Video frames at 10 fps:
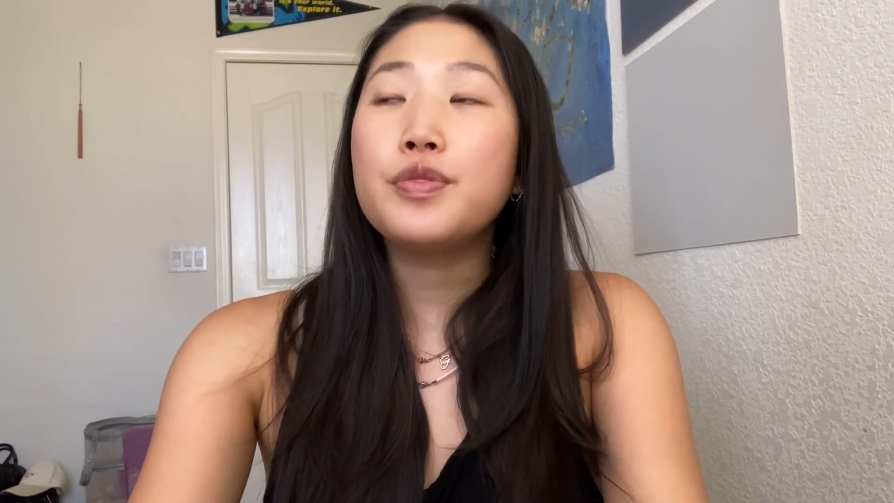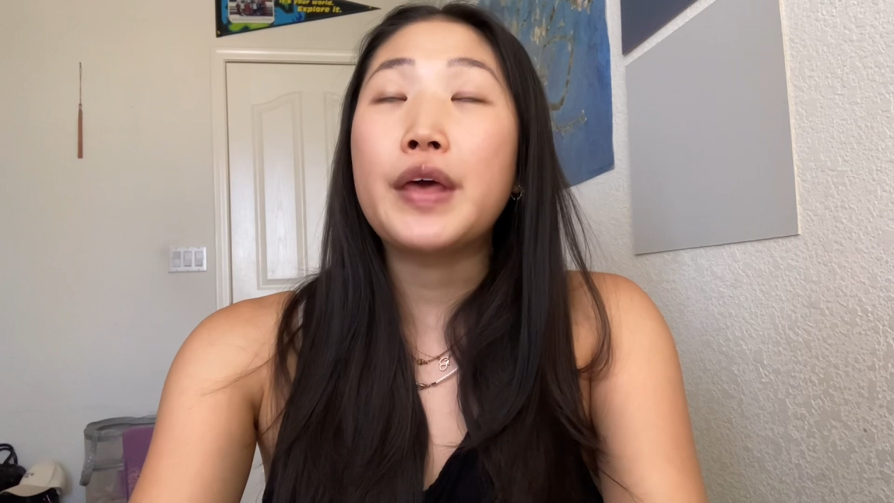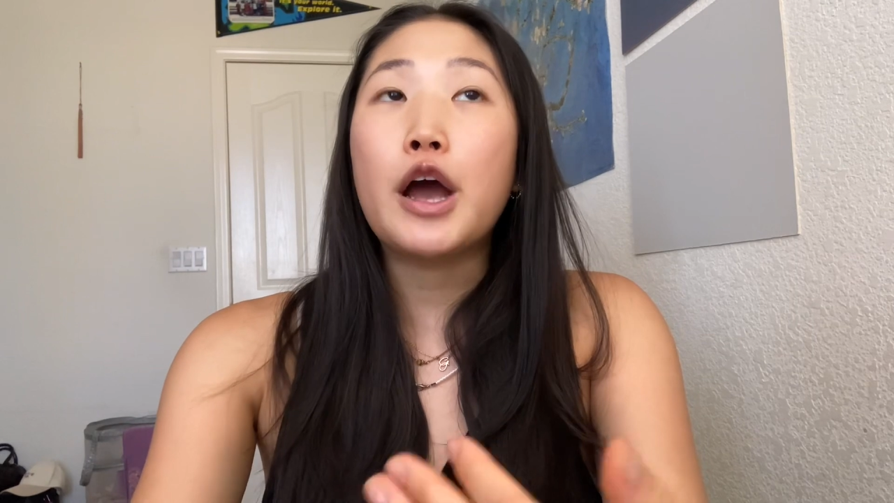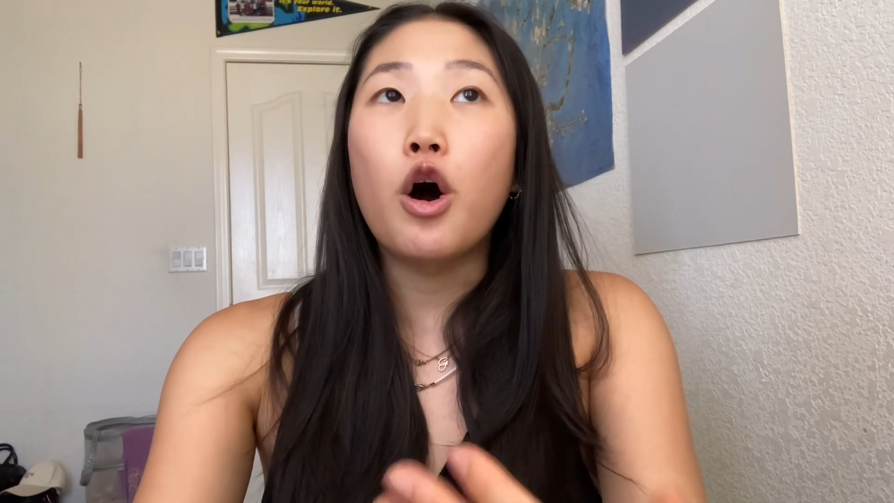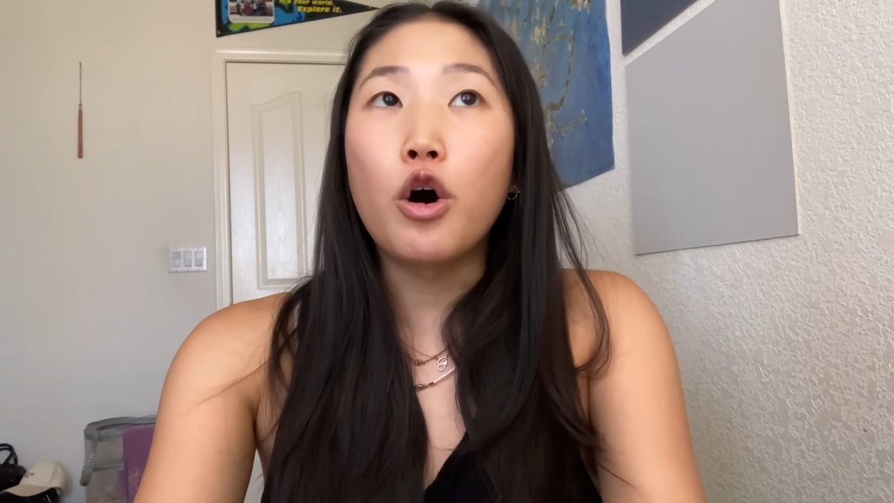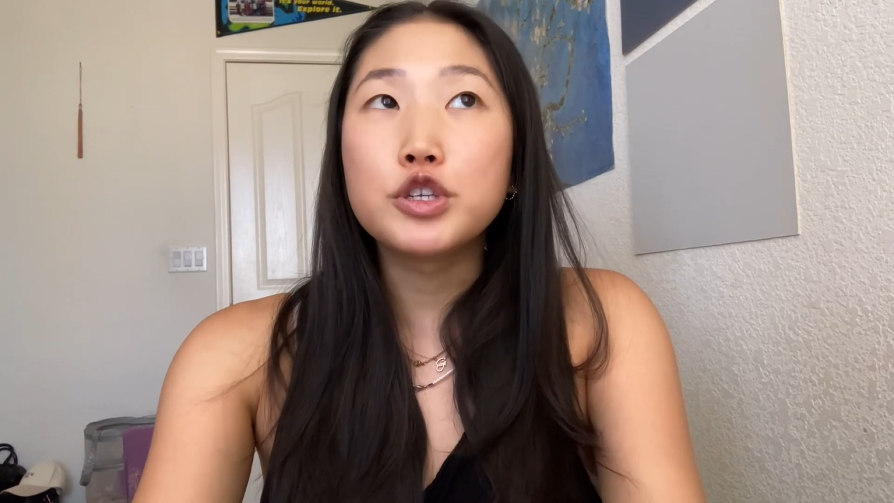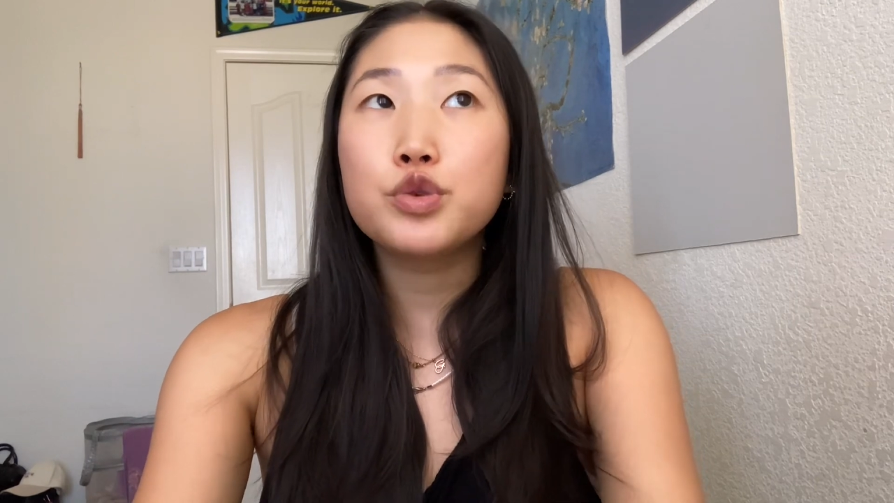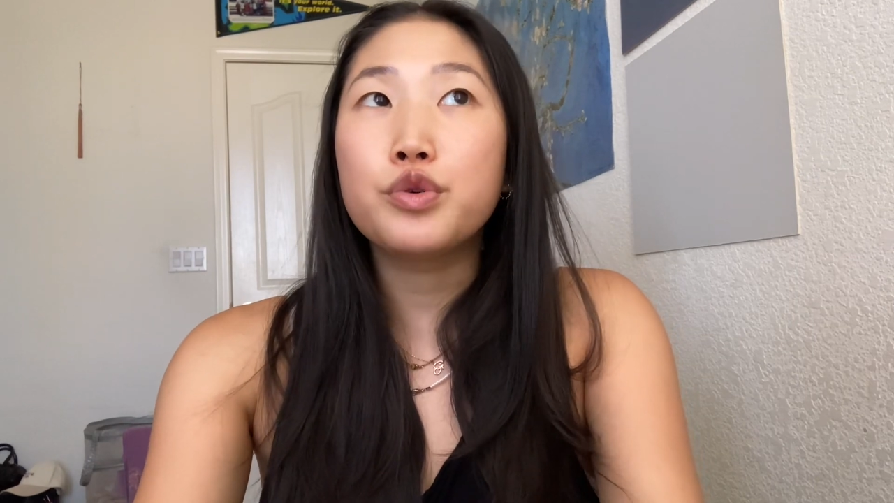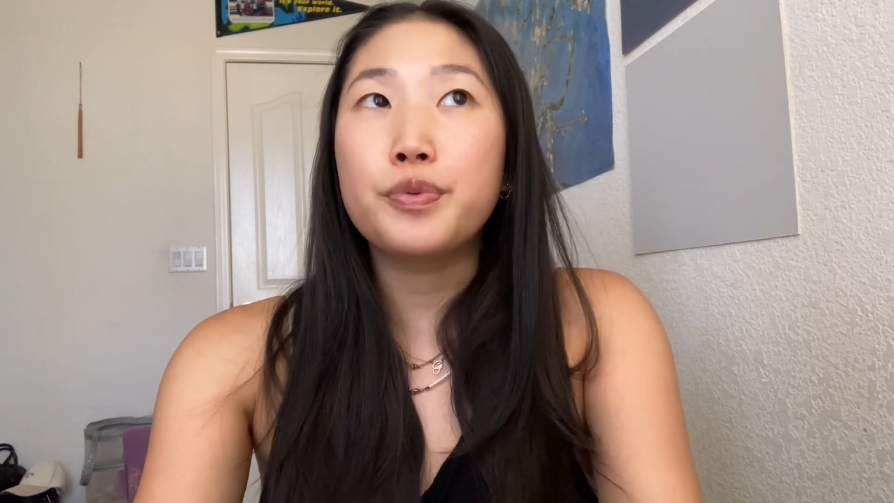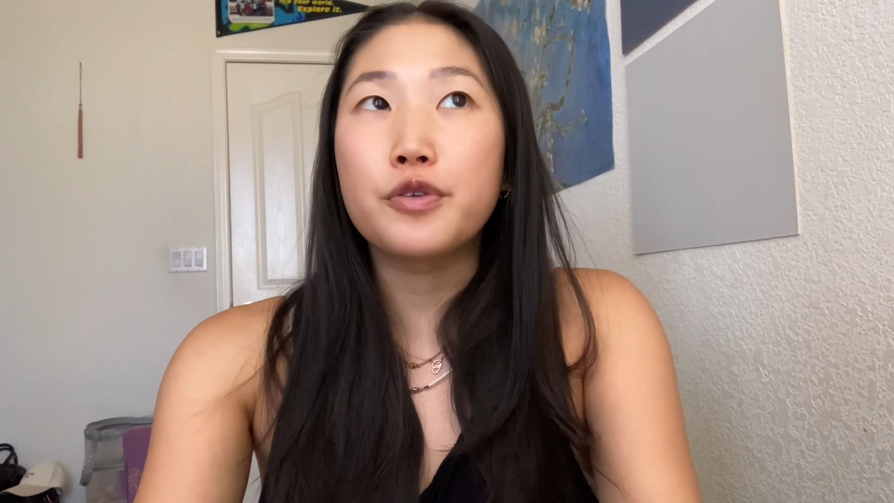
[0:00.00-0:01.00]
they
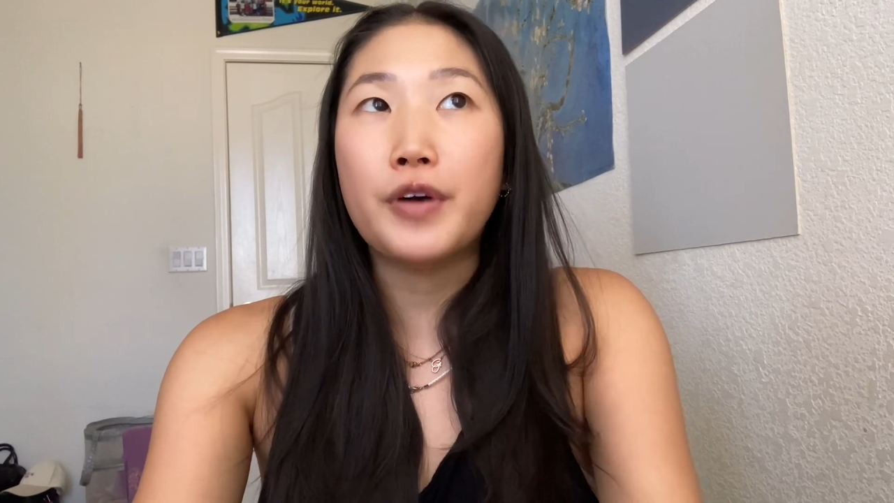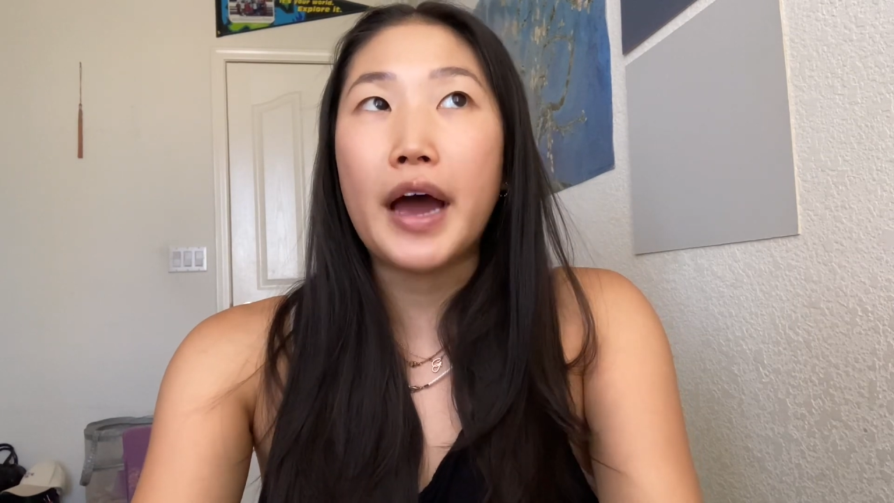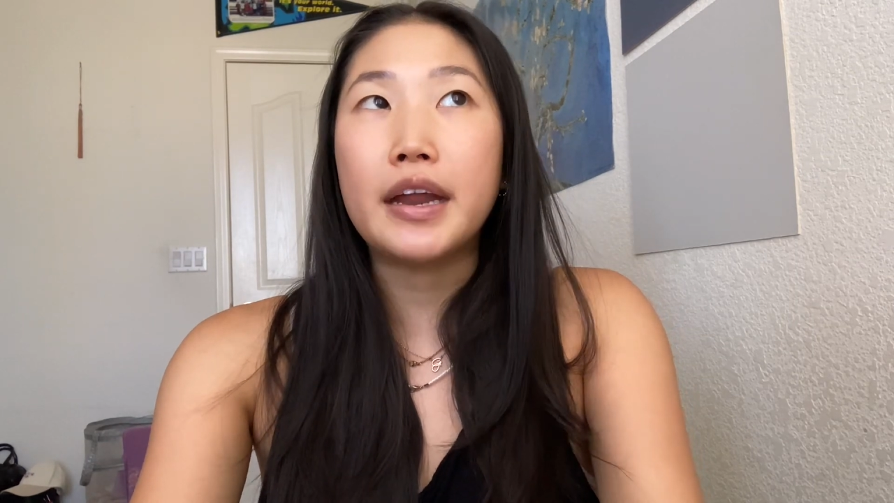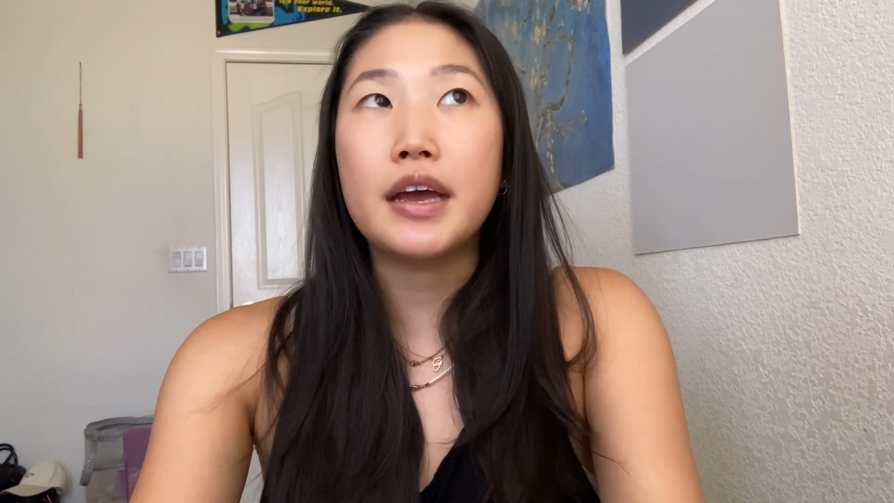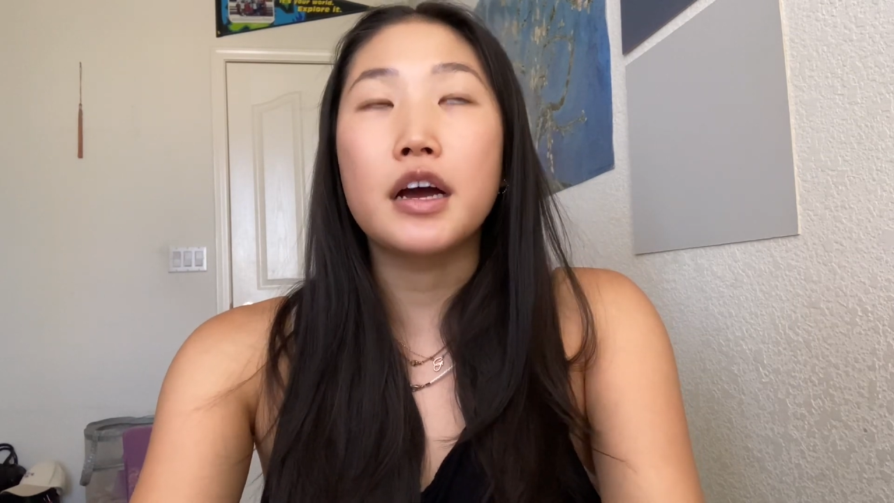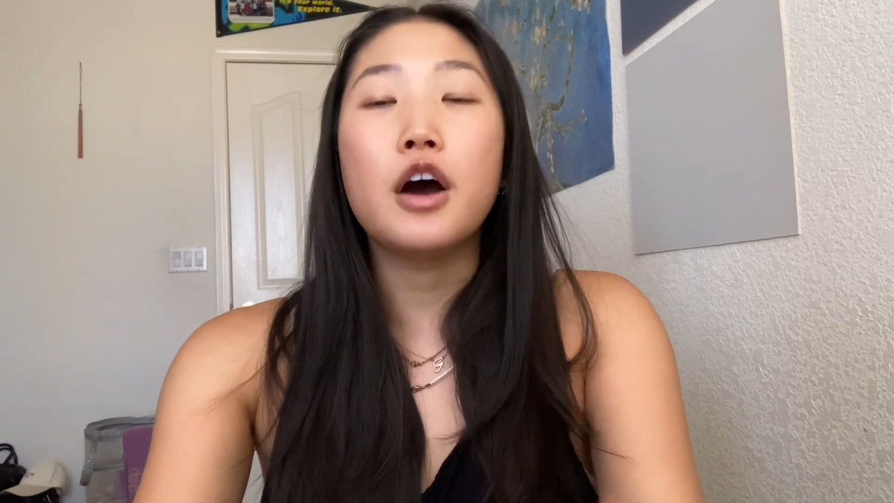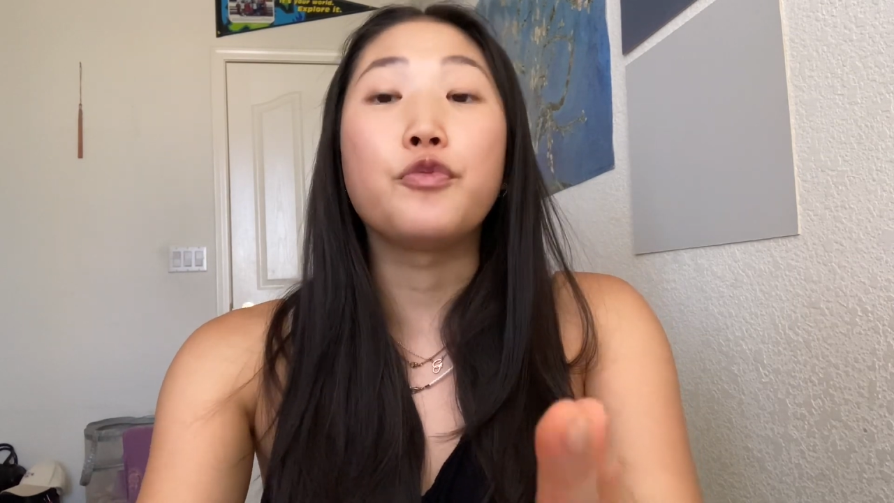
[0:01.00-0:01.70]
also were providing